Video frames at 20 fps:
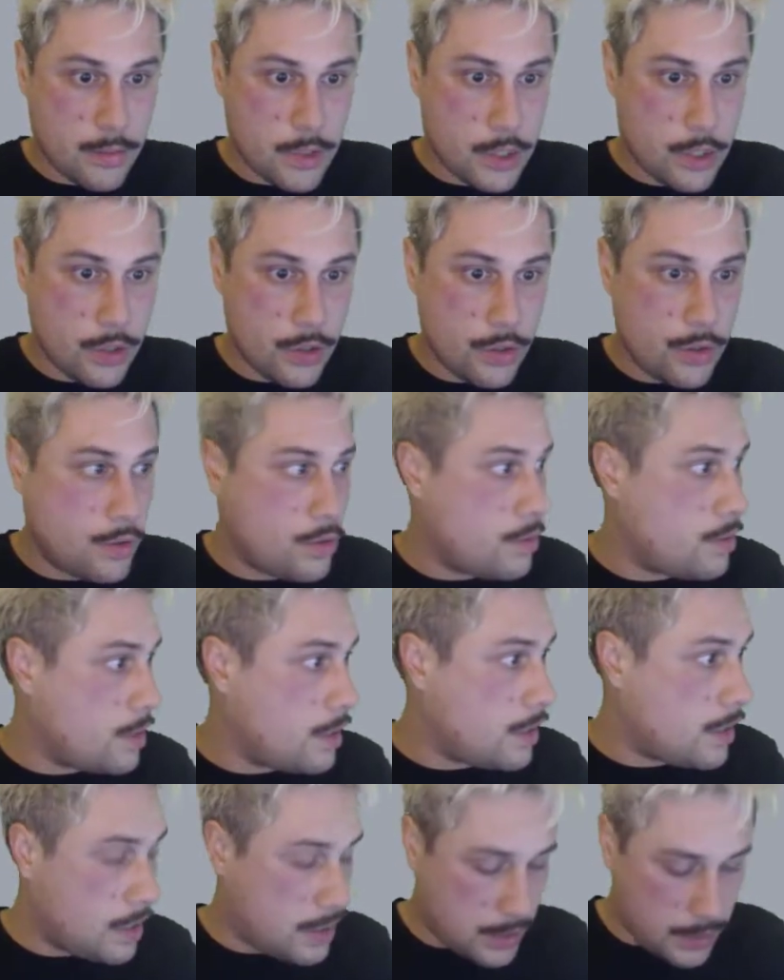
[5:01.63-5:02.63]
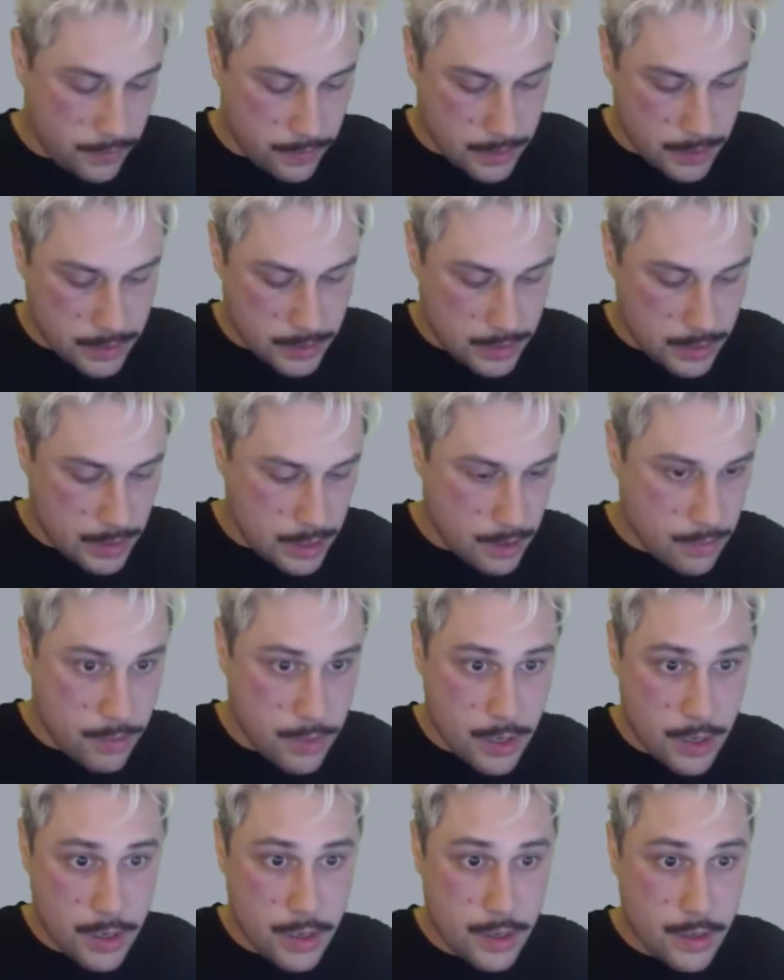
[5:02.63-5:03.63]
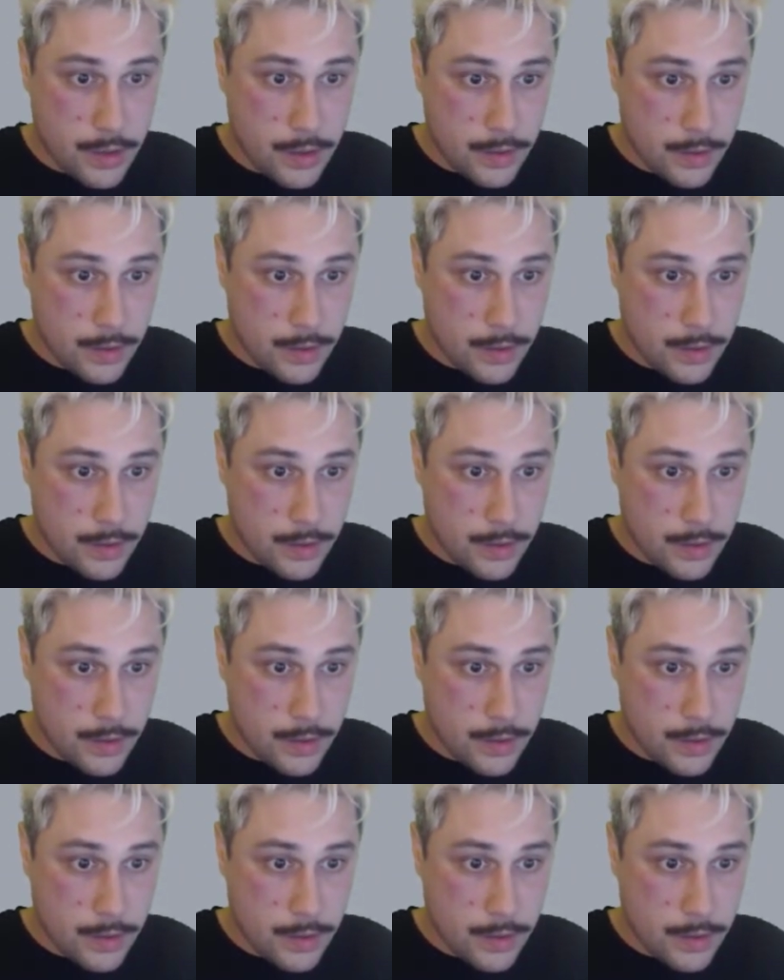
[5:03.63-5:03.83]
cool, and that's giving us a number.